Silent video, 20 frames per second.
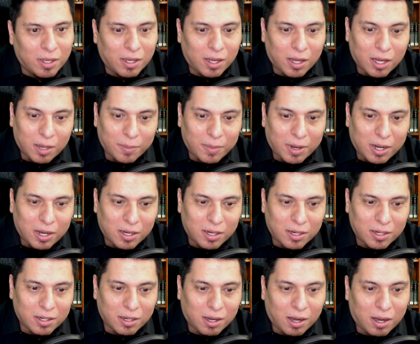Um,
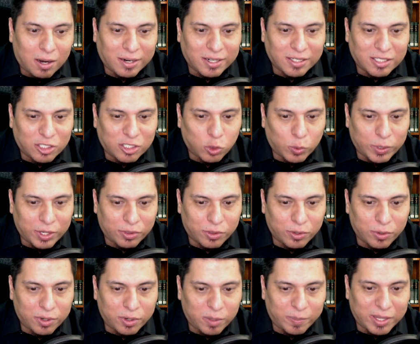on August
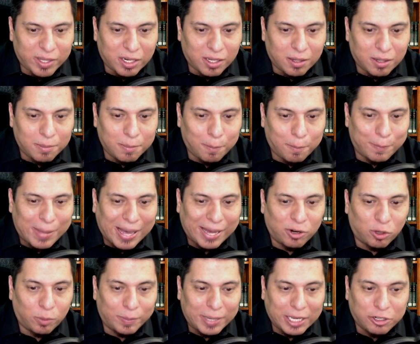23rd, it'll be the
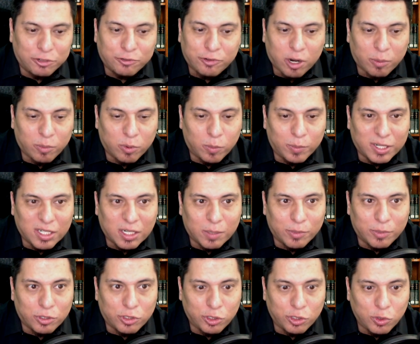Battle Mage Farmer book
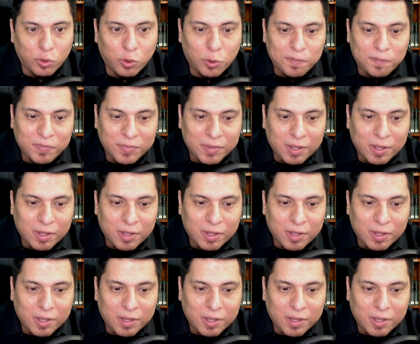number two.